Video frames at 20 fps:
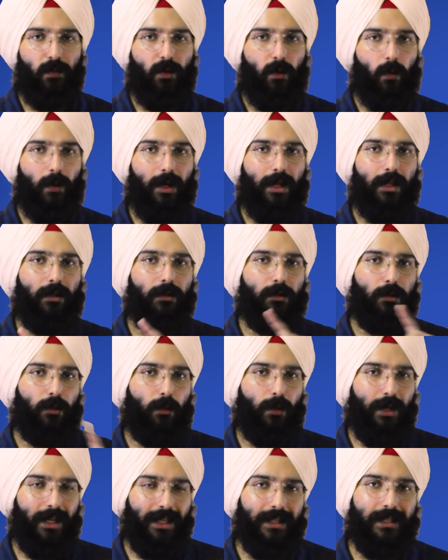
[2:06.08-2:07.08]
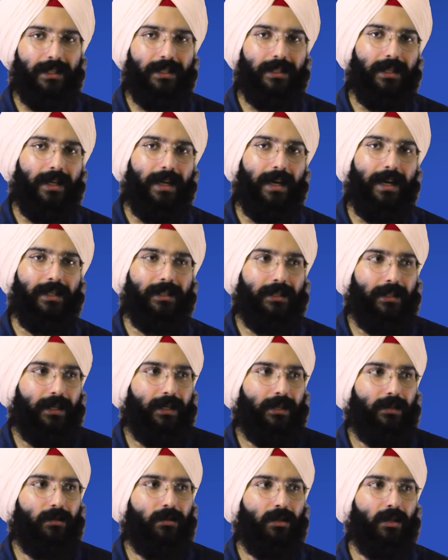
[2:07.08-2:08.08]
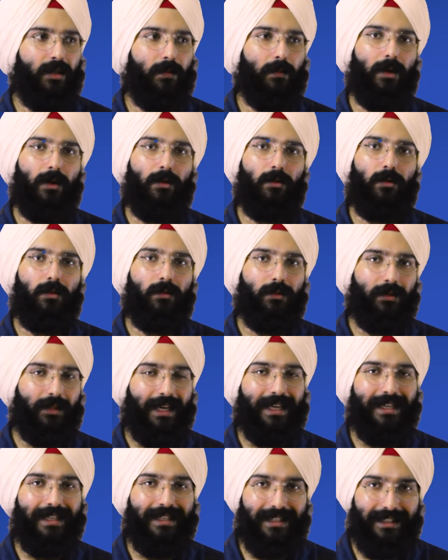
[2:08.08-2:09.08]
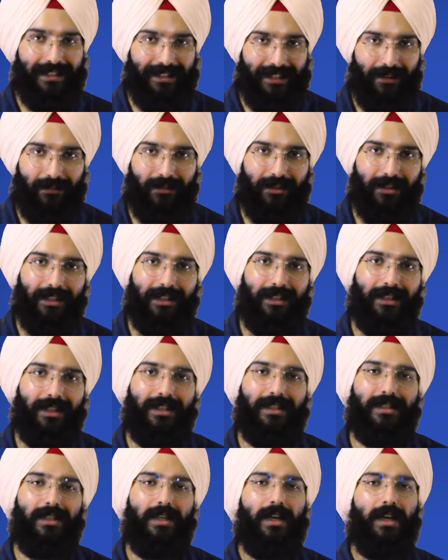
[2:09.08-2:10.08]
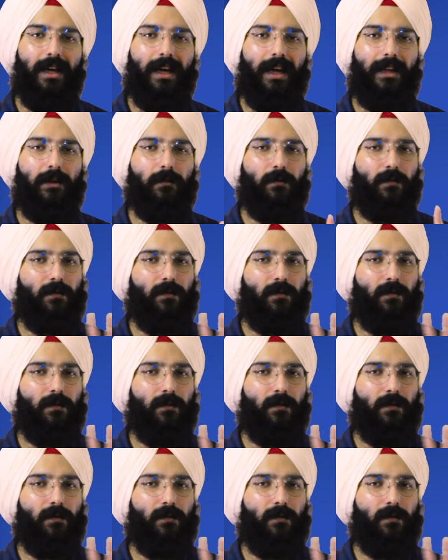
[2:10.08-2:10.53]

while Uranus has actually about 97 degrees and